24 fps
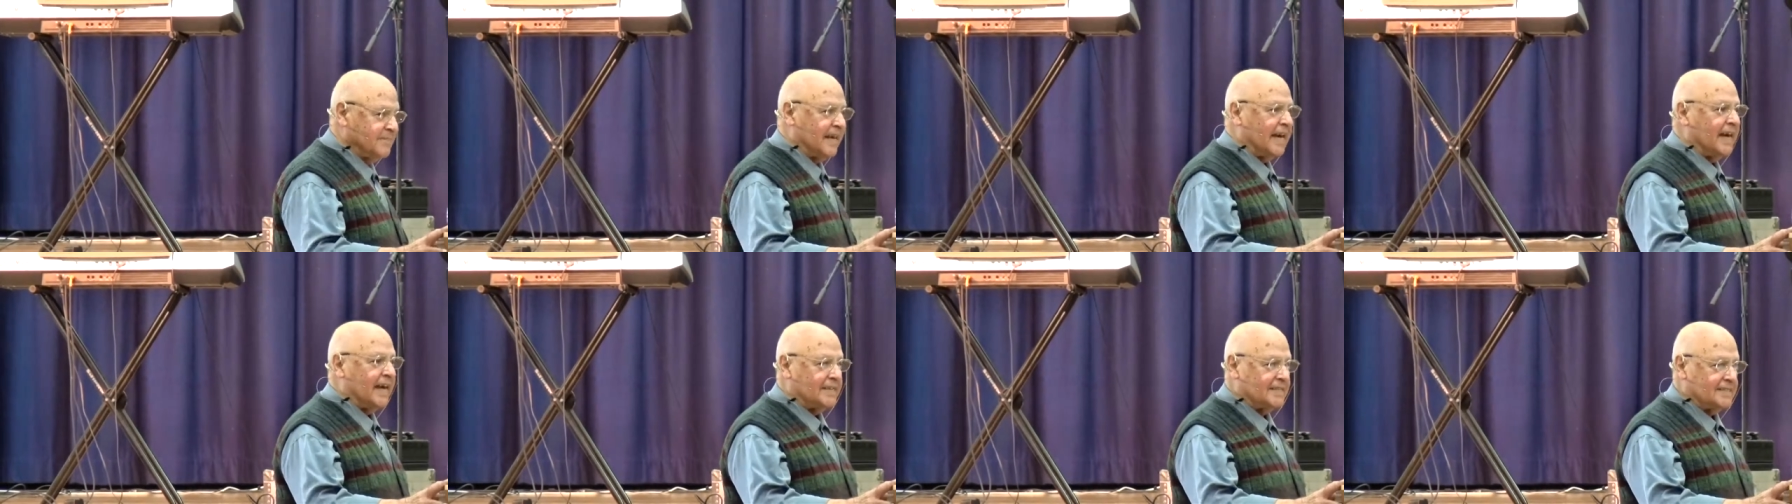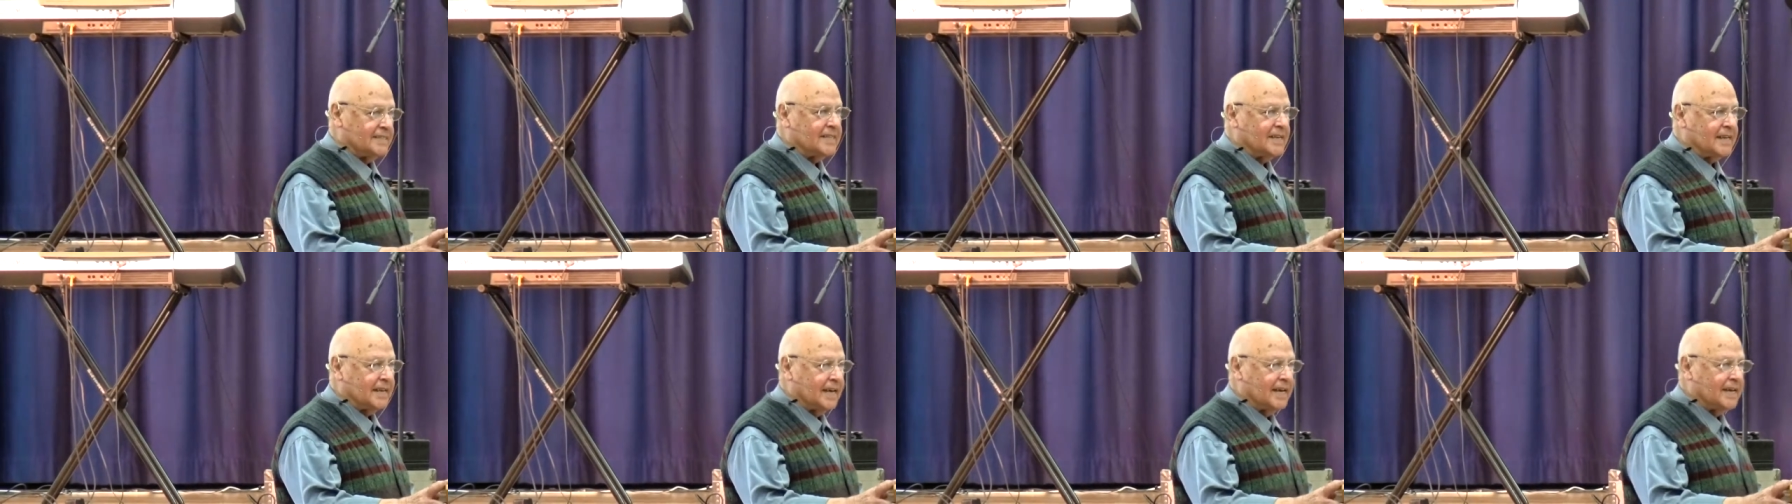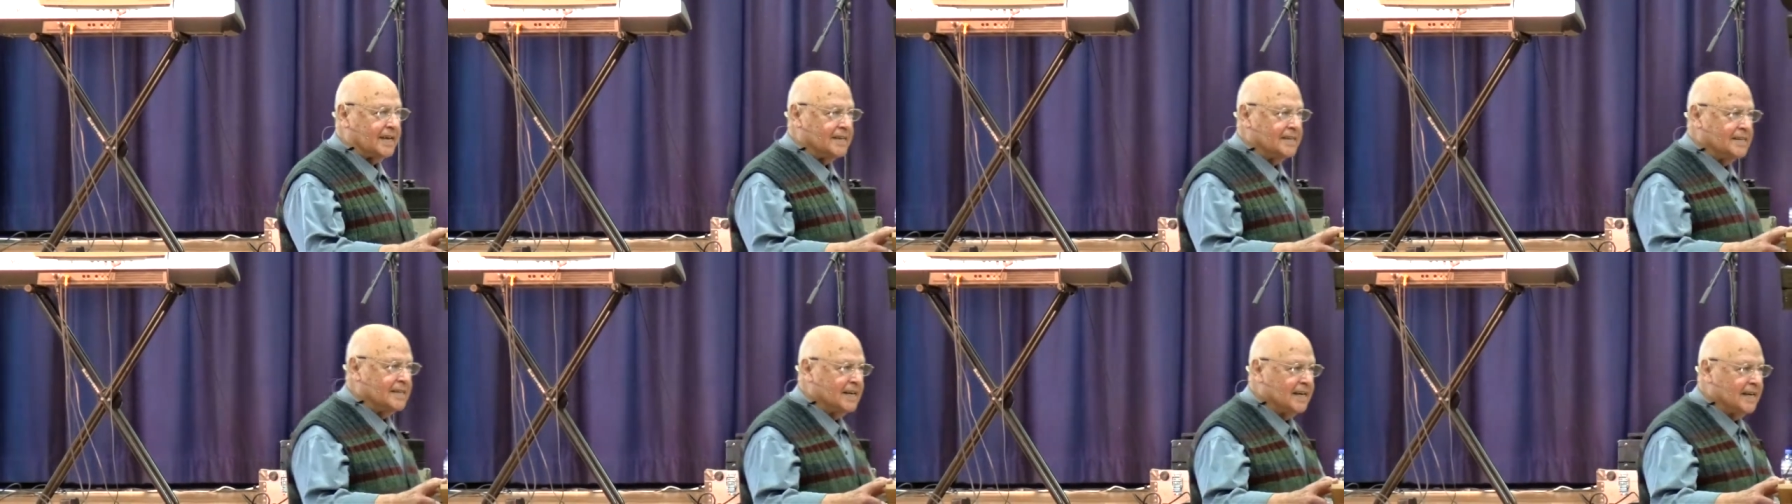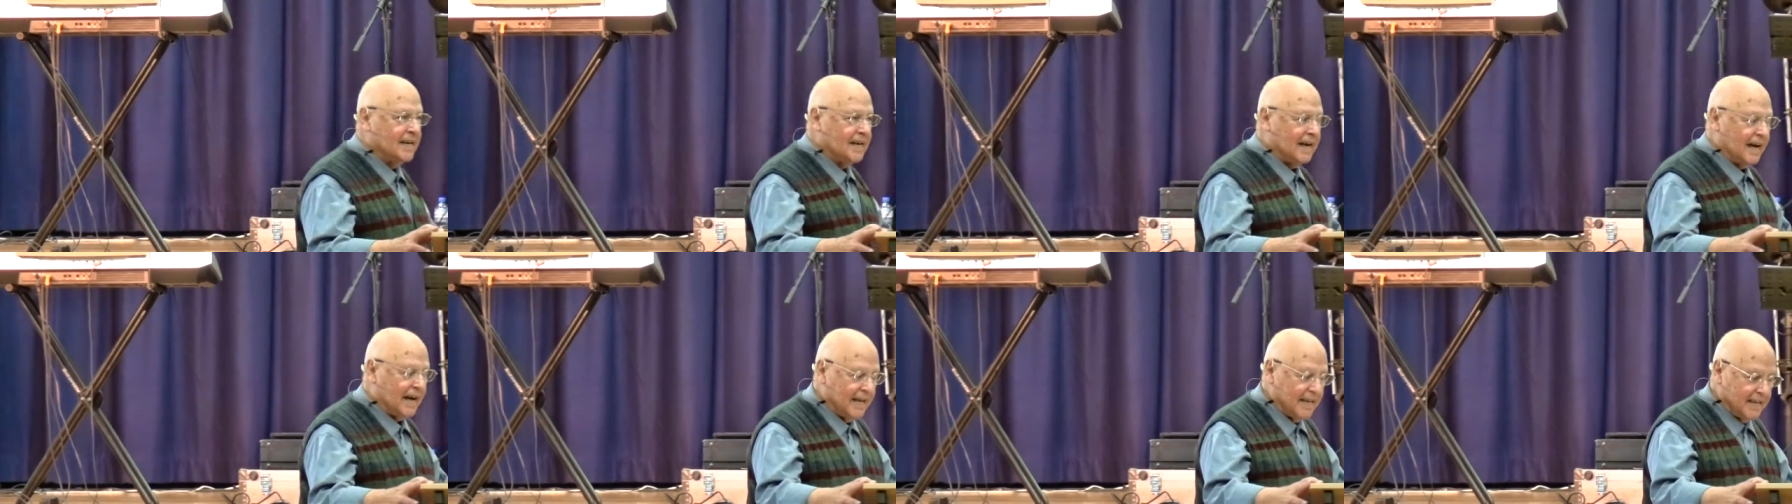Yes, yes.
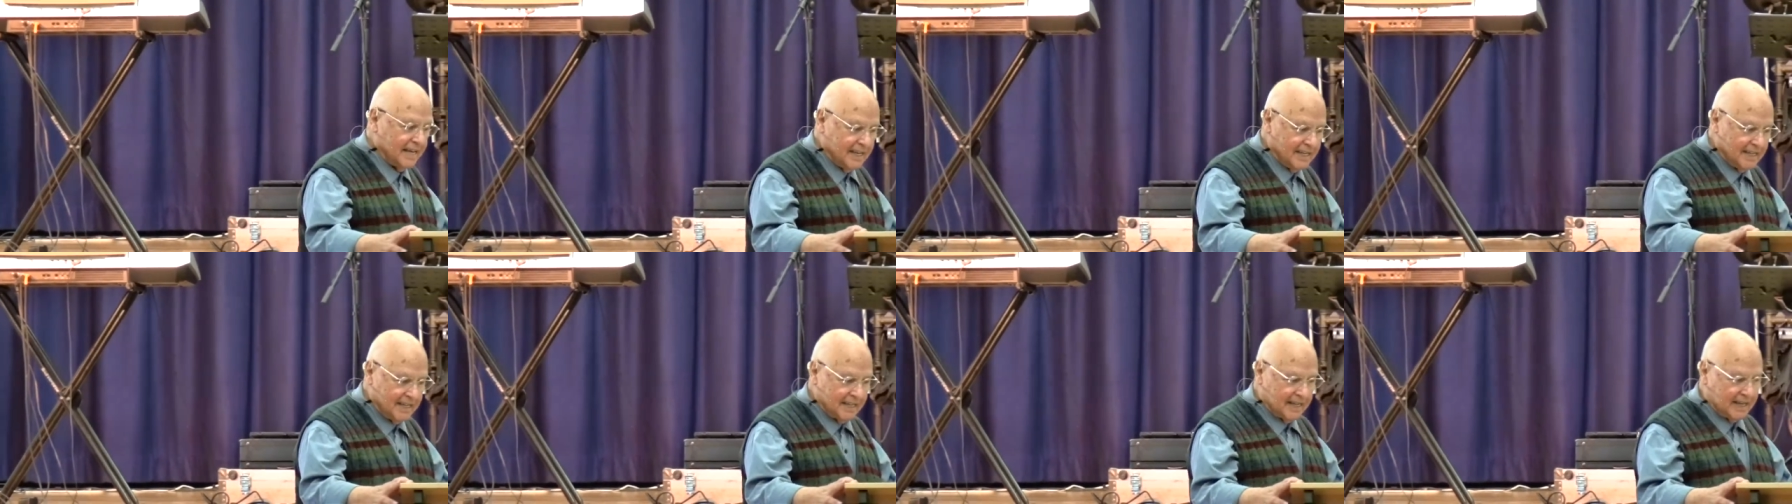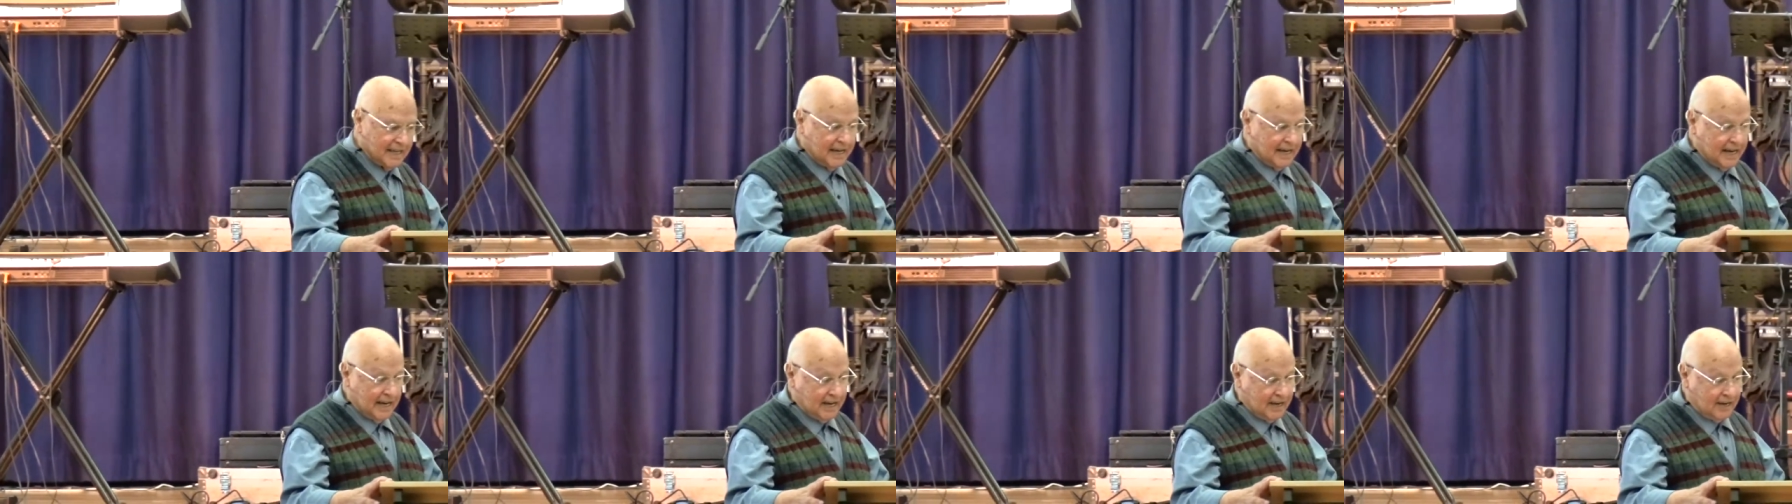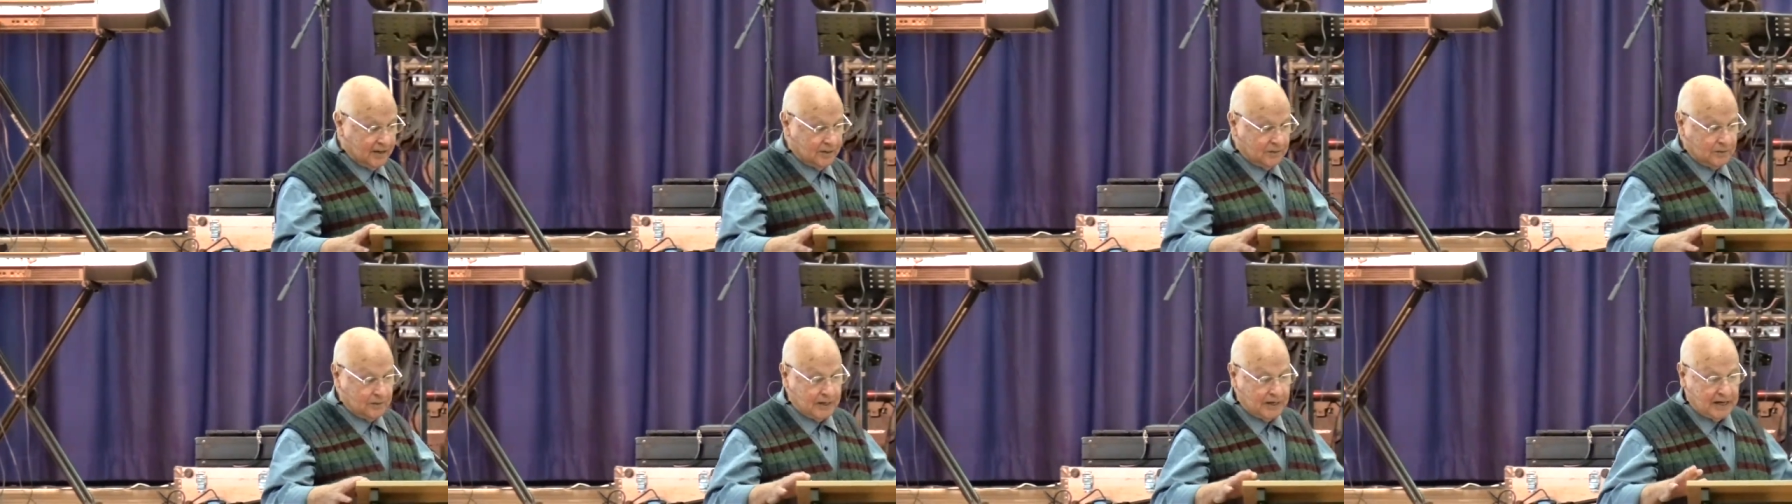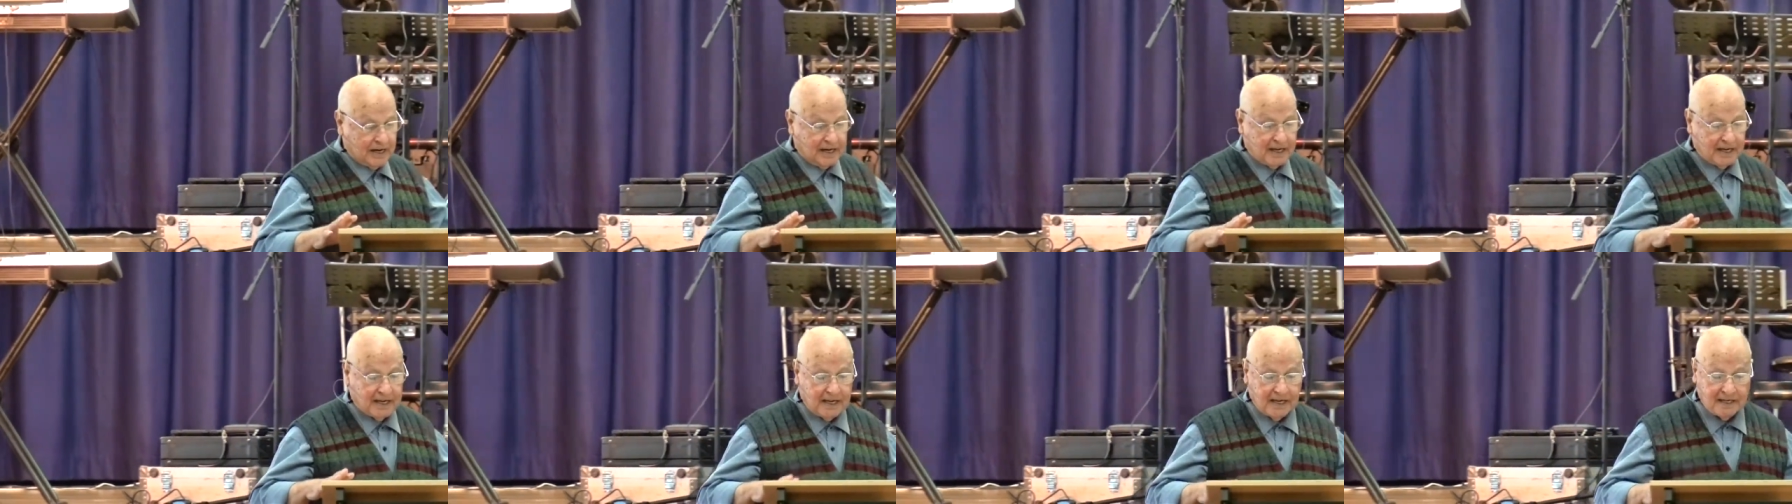I need a car
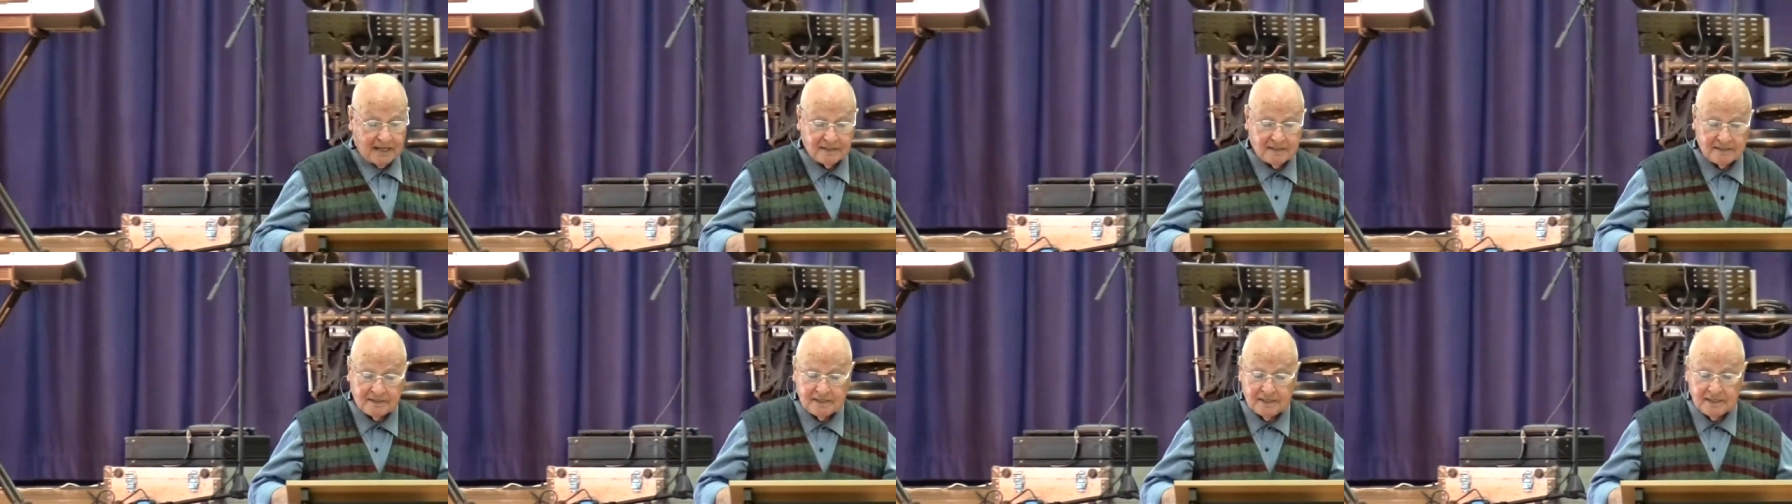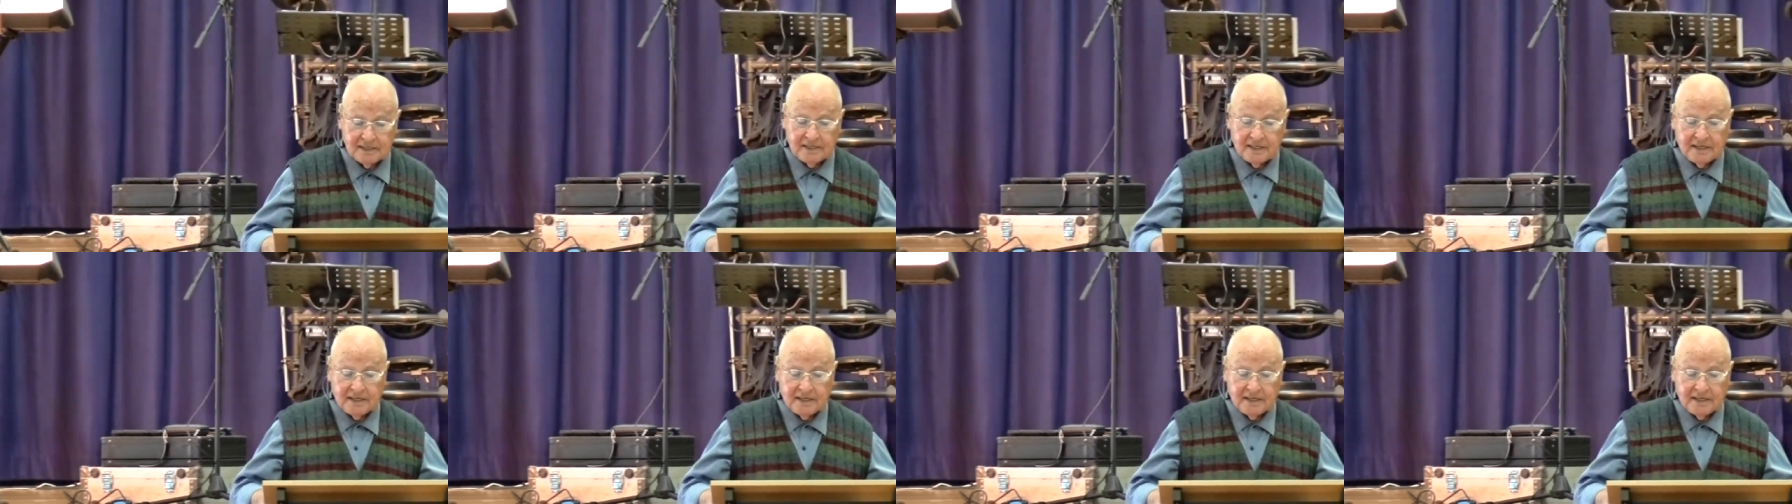where I can